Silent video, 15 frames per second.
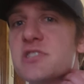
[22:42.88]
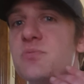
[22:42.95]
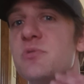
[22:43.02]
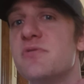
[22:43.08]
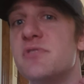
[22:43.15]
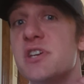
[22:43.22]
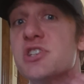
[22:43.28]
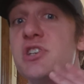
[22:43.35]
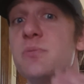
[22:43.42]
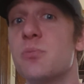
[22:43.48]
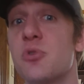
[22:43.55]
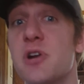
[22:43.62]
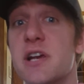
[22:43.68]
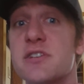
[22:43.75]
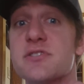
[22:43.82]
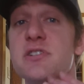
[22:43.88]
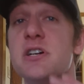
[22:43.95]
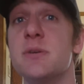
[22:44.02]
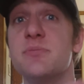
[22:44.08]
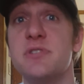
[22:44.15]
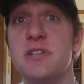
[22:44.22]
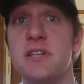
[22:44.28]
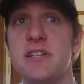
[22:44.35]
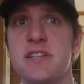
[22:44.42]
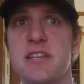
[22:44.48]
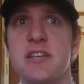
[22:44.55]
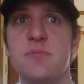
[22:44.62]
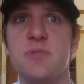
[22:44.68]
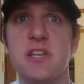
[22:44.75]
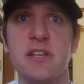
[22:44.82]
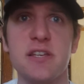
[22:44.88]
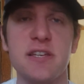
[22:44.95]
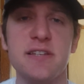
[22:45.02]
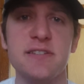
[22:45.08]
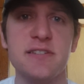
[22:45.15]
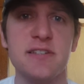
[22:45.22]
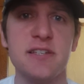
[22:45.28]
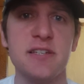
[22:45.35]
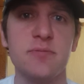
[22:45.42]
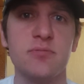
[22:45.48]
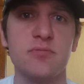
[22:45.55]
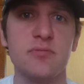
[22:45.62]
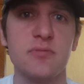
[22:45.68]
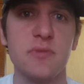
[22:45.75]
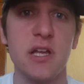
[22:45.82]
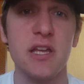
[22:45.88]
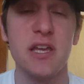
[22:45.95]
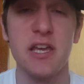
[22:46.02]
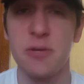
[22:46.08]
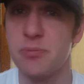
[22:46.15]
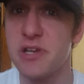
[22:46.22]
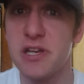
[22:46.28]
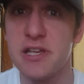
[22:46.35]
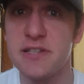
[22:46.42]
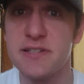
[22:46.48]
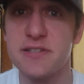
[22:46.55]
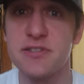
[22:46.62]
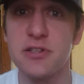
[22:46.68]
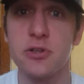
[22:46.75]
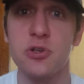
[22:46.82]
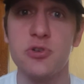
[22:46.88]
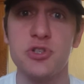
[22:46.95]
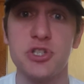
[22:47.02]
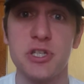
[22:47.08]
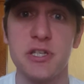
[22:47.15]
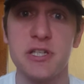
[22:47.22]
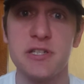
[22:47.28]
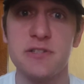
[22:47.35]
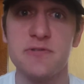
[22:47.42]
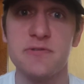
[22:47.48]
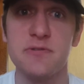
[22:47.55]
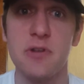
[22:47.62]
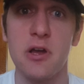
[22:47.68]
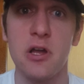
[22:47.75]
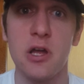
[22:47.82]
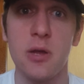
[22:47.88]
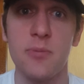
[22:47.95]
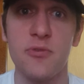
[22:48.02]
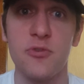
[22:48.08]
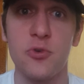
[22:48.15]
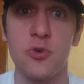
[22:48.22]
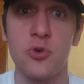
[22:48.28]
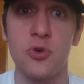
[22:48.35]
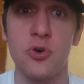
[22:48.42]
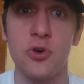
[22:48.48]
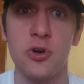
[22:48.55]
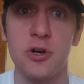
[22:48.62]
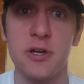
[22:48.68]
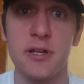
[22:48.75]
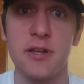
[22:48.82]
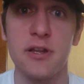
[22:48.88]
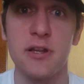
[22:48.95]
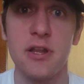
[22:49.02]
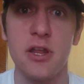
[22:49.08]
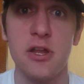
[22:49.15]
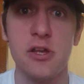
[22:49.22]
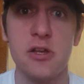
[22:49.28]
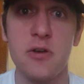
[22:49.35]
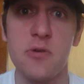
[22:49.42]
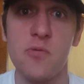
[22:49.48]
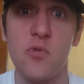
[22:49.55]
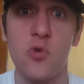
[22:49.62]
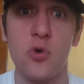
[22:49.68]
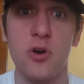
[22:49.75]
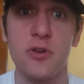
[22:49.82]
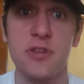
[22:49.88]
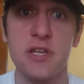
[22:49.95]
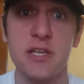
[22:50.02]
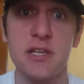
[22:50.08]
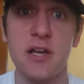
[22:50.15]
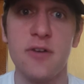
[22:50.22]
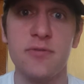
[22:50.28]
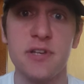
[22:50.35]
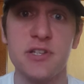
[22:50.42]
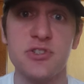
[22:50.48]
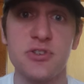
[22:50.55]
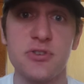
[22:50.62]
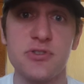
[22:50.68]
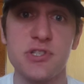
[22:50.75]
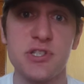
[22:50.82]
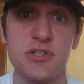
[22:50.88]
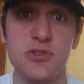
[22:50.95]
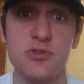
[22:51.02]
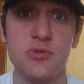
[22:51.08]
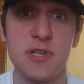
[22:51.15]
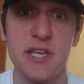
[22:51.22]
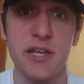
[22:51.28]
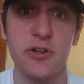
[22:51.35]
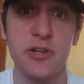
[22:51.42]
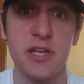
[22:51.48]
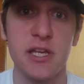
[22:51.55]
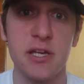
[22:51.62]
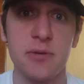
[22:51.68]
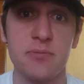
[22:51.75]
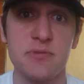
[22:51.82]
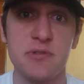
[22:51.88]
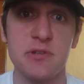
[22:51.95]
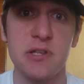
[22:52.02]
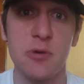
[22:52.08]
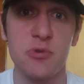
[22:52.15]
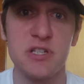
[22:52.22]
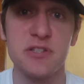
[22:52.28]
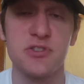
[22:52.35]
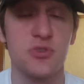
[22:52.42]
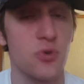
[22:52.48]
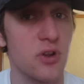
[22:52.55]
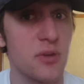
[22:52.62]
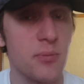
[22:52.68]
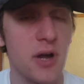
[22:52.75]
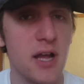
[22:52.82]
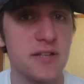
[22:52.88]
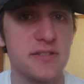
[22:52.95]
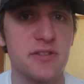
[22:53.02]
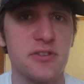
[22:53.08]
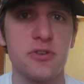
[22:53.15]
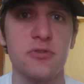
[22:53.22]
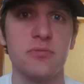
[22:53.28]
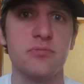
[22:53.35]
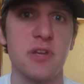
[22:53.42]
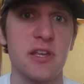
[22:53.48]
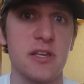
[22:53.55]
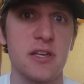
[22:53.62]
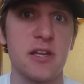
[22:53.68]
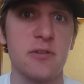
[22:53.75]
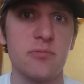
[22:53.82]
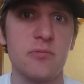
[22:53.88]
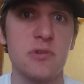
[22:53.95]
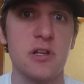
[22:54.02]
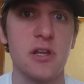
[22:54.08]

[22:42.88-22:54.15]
when Vision brings up that it'd be an easy solution for the Avengers to kill him that would destroy the Mind Stone. And